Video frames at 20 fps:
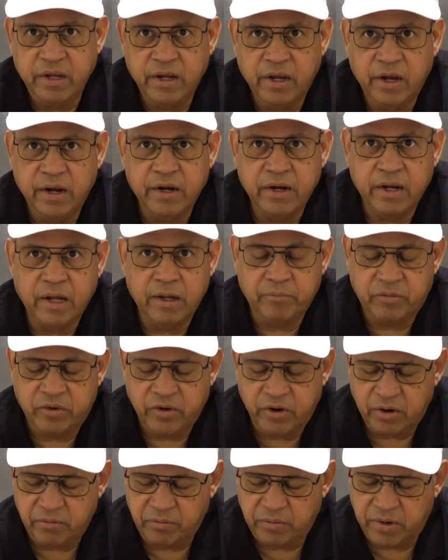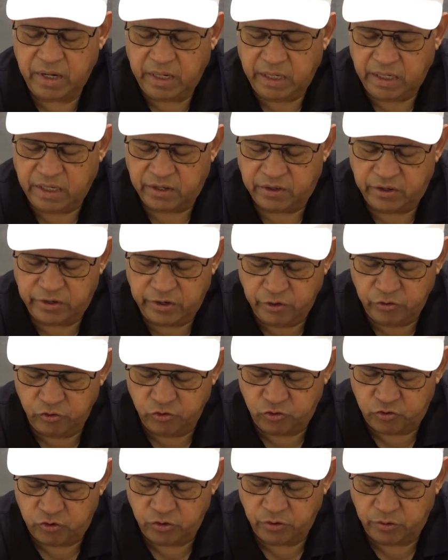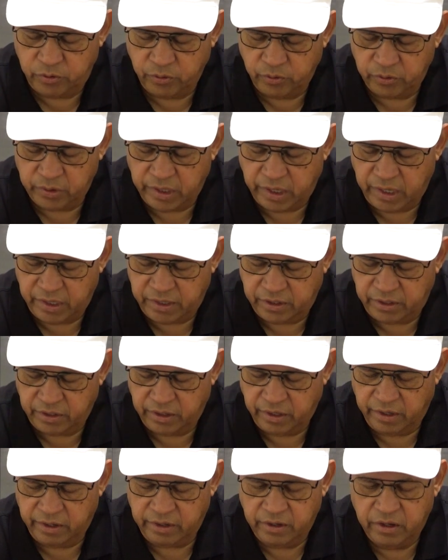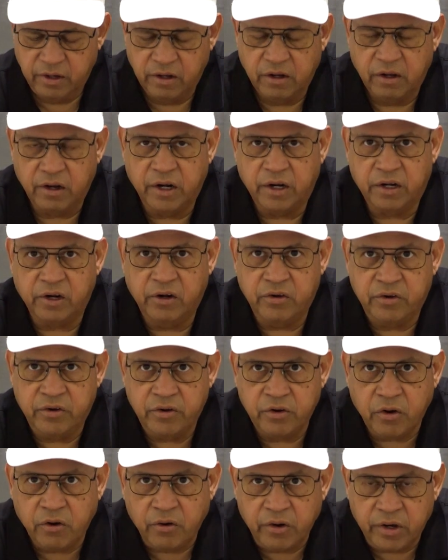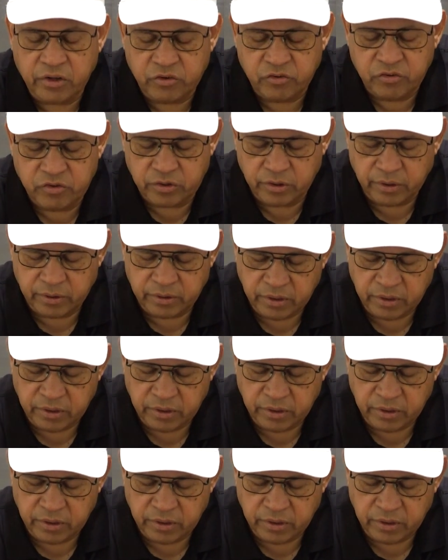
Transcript: and I'm sort of getting used to that little noise.